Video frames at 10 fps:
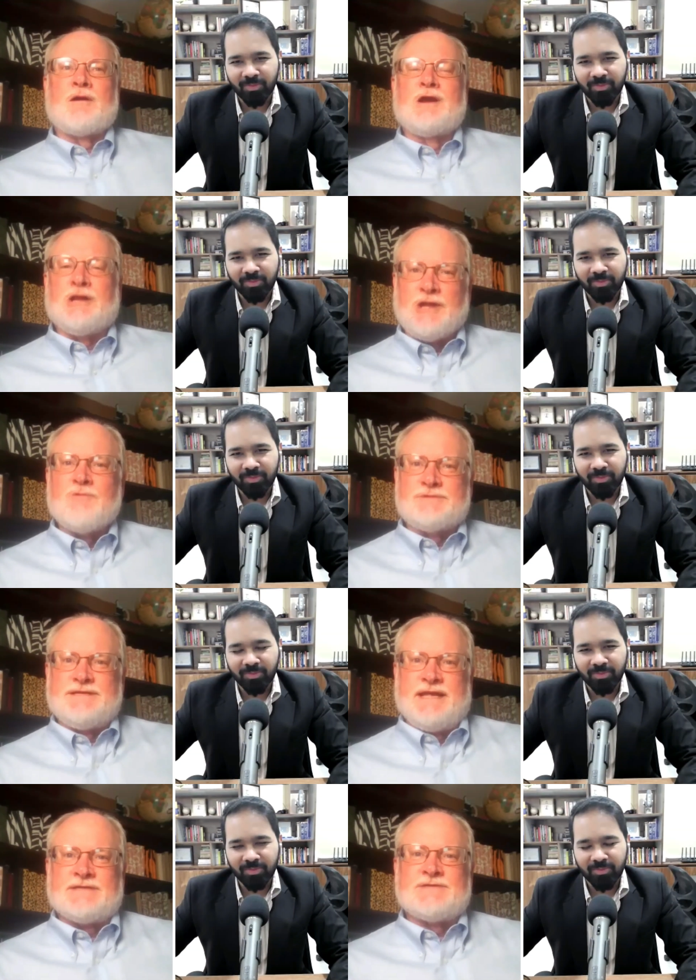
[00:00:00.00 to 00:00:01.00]

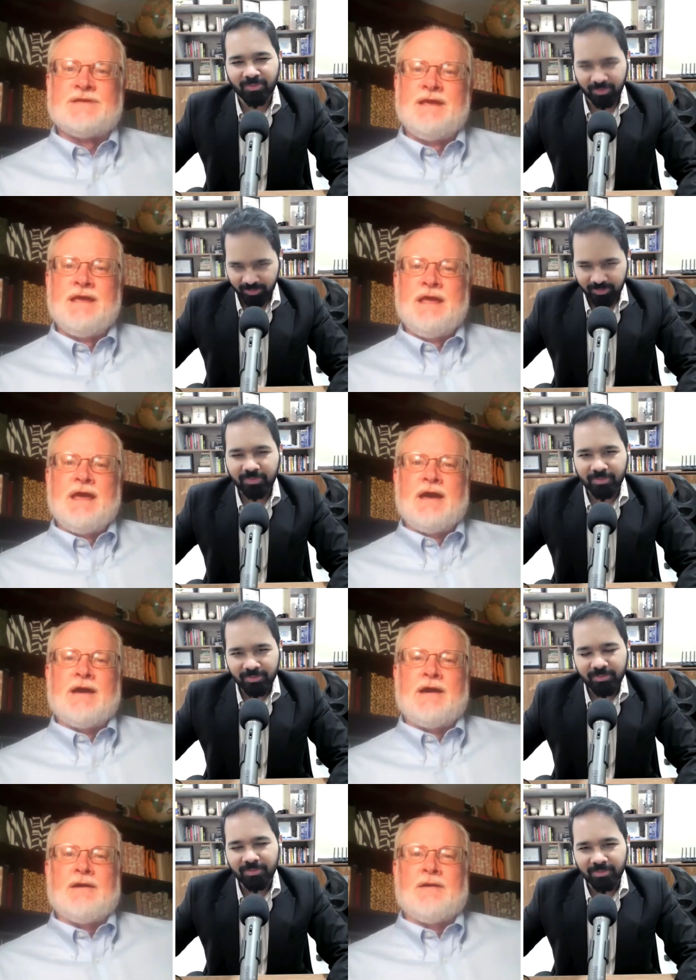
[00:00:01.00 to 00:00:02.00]
Speaker 1: closeness
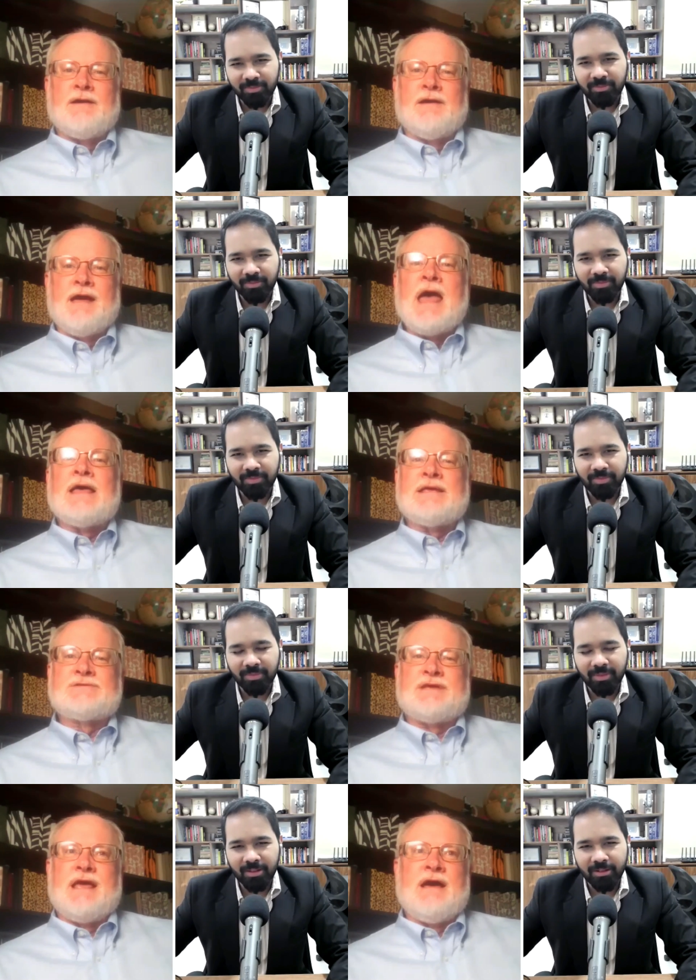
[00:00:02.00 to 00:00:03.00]

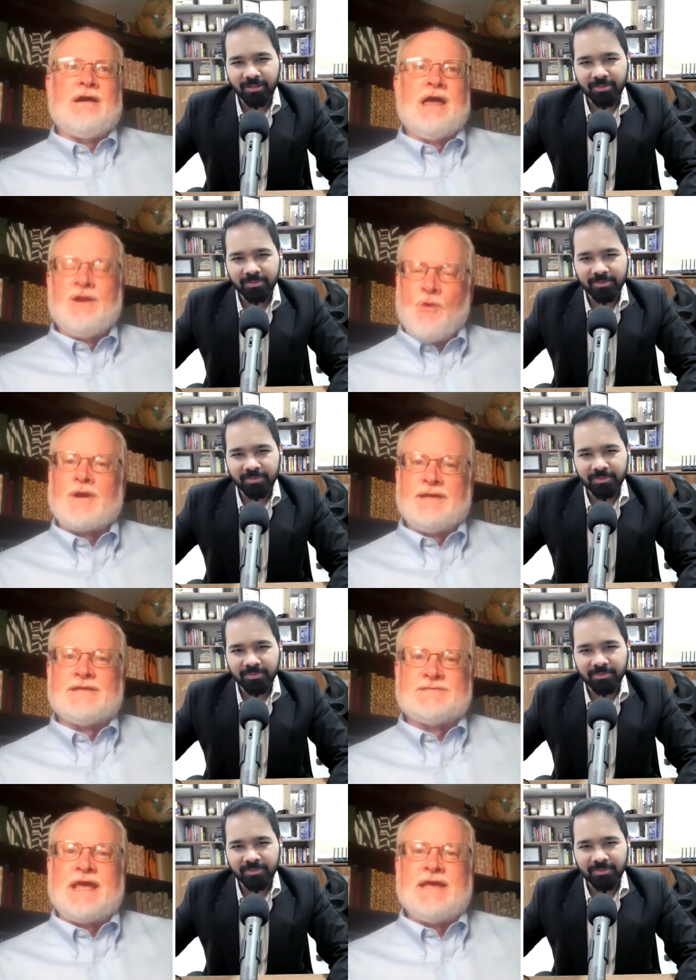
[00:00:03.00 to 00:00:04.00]
as an
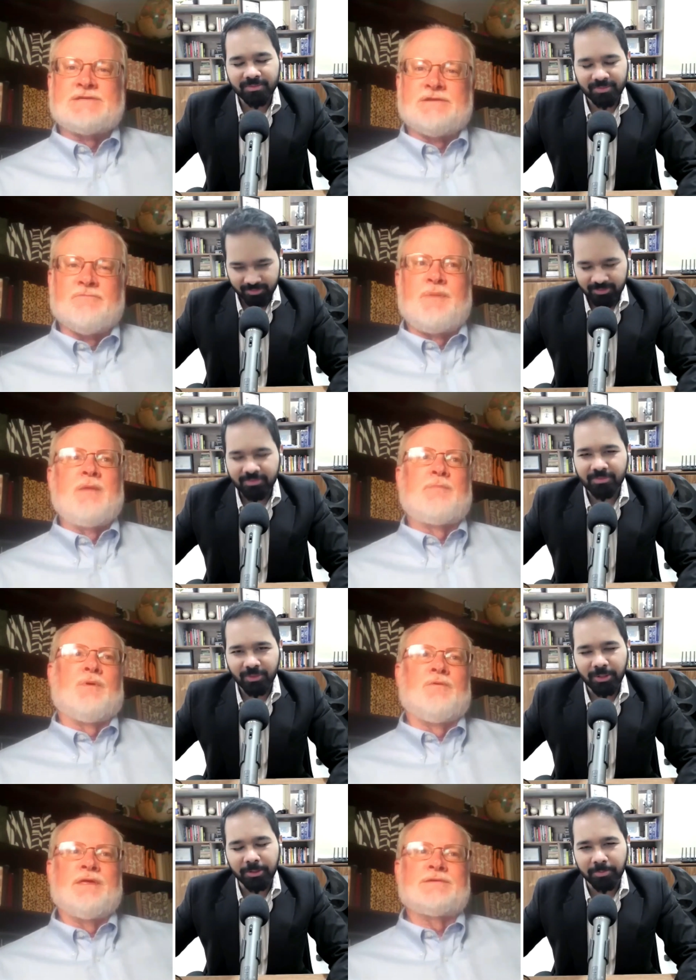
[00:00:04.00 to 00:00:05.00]
organization,
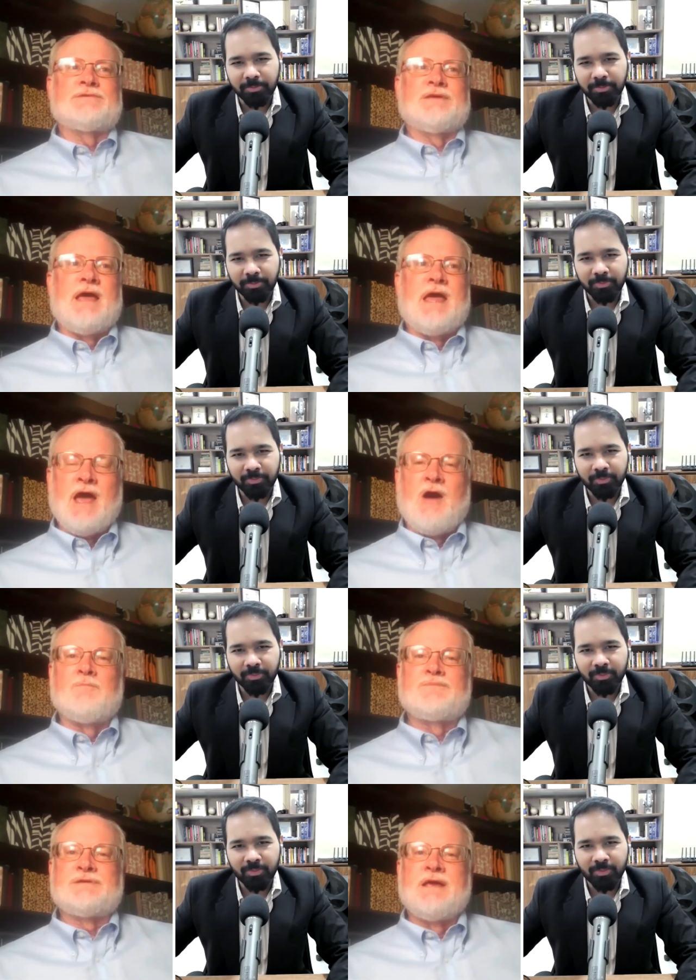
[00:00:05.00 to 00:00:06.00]
people, this
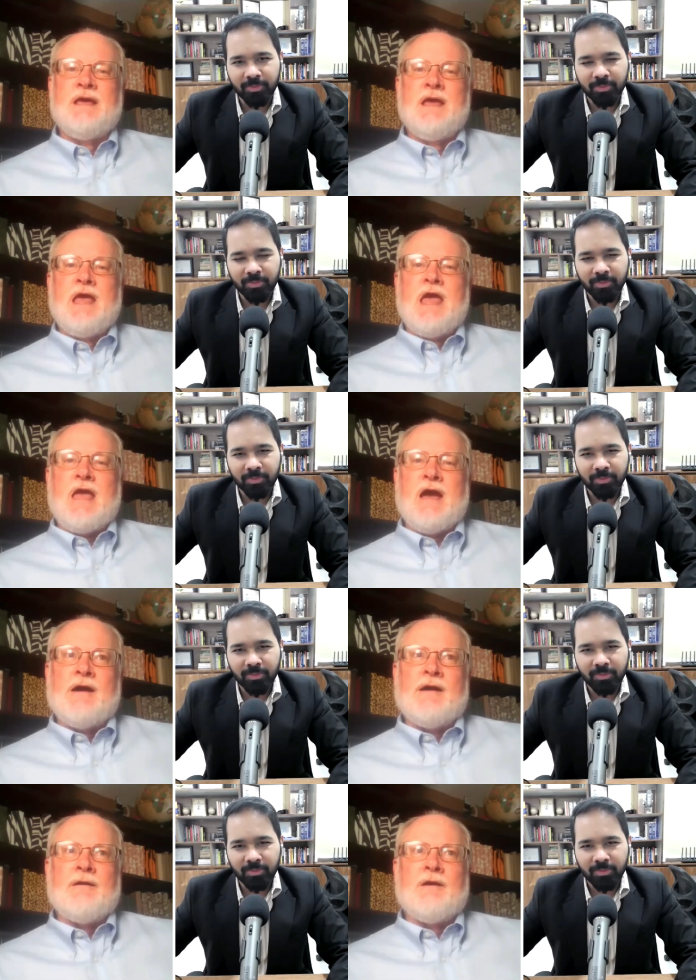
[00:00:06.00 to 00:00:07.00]
helps
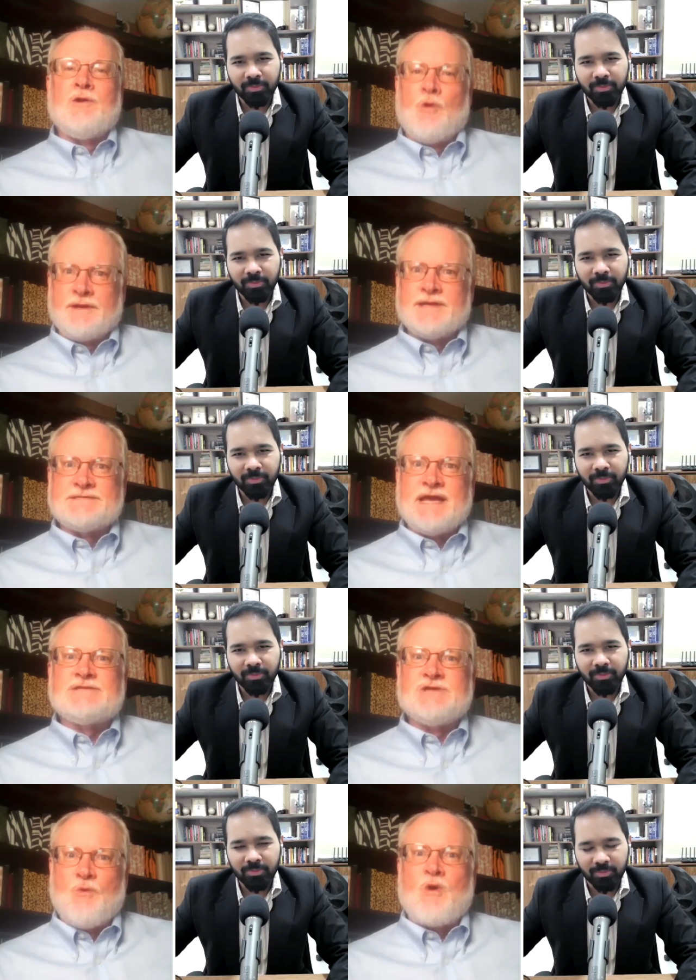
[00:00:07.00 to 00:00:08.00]
an
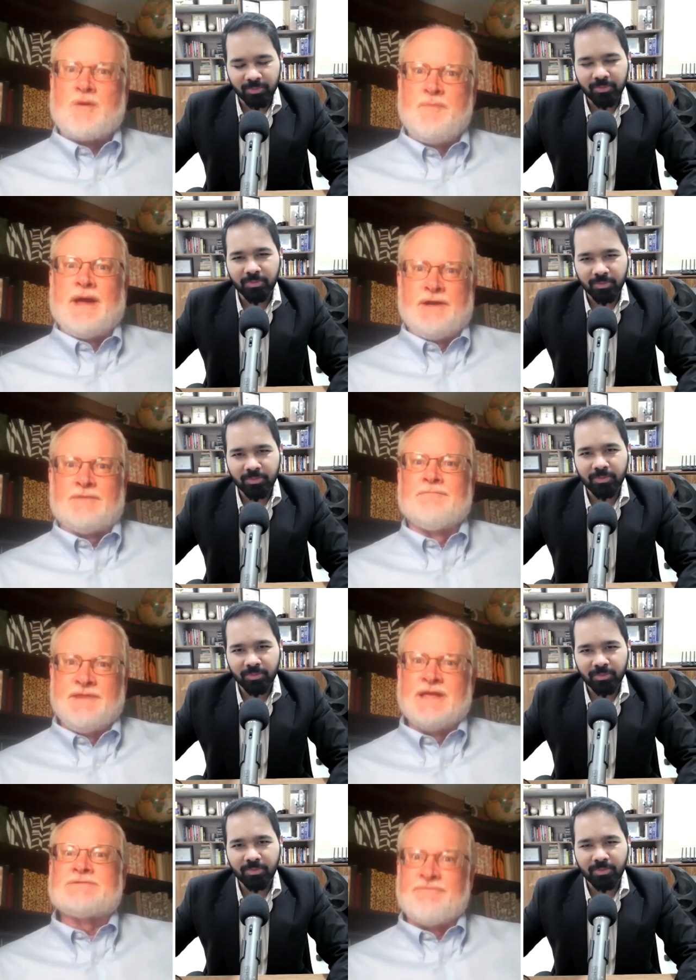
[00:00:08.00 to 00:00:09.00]
organization work better.
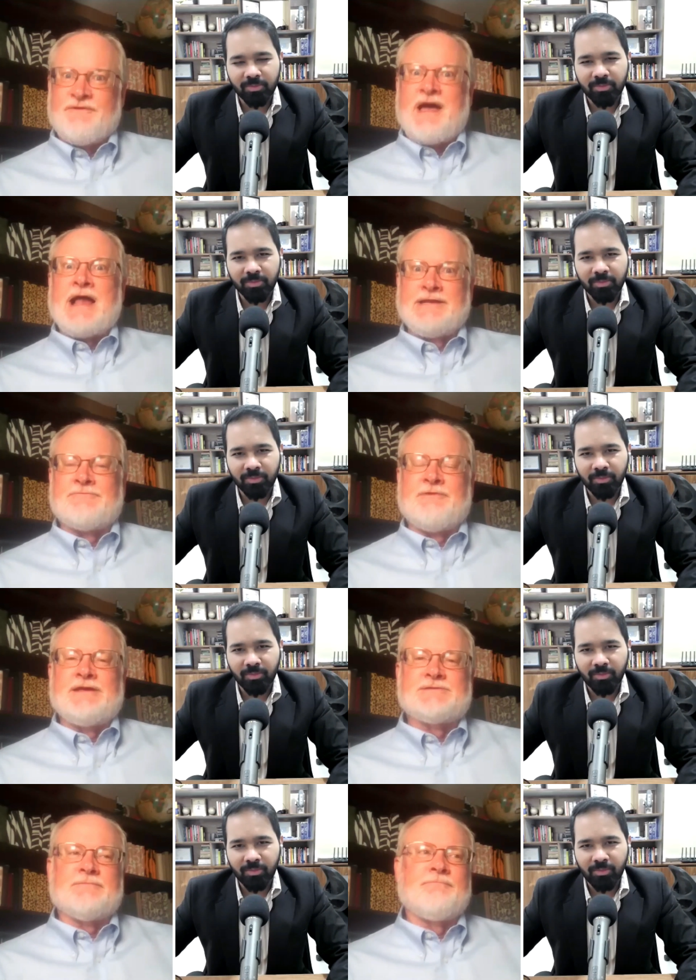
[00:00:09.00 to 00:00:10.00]
That's a valid
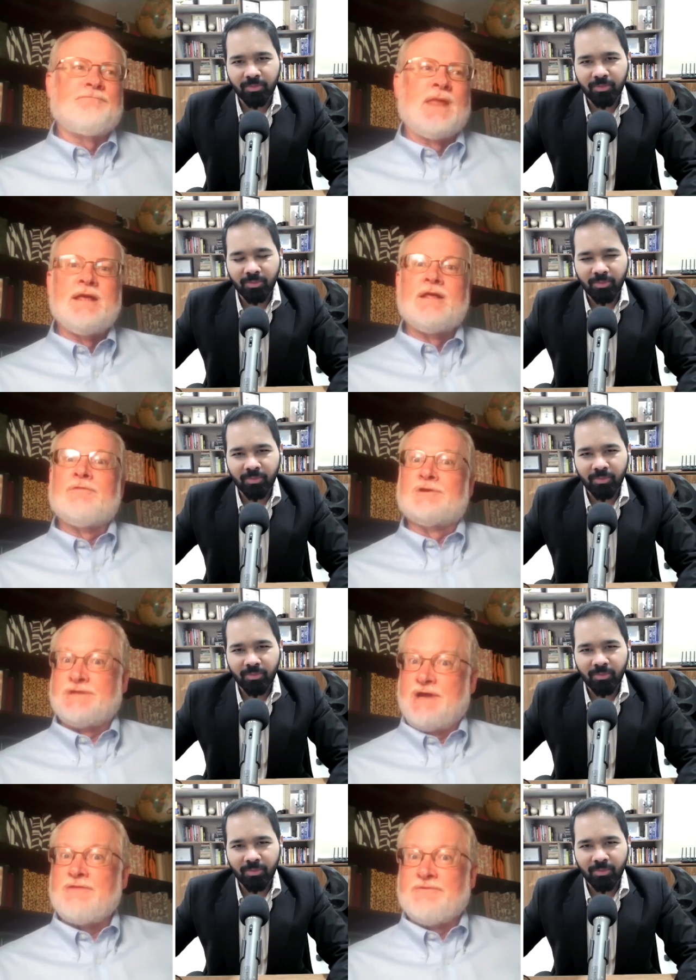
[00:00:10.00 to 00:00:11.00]
reason. There's
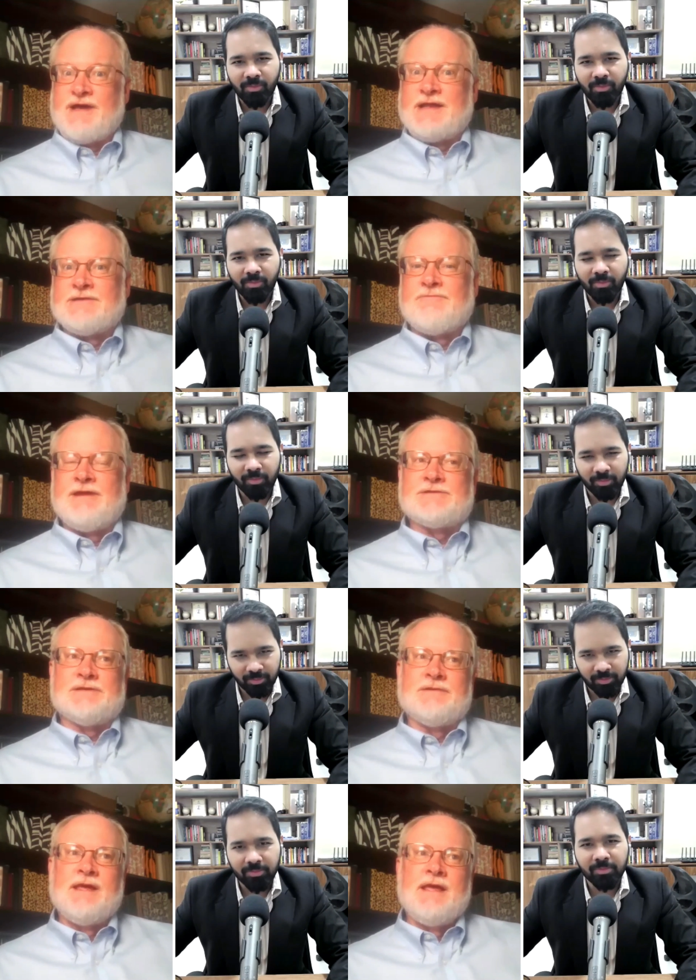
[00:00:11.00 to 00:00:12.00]
another valid
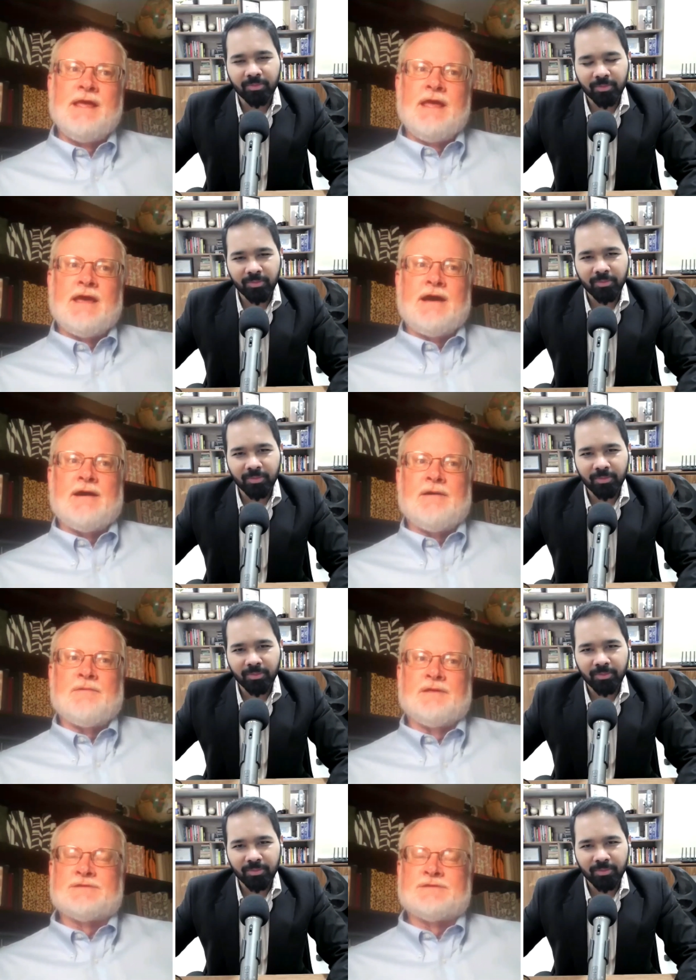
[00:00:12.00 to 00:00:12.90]
reason. It's a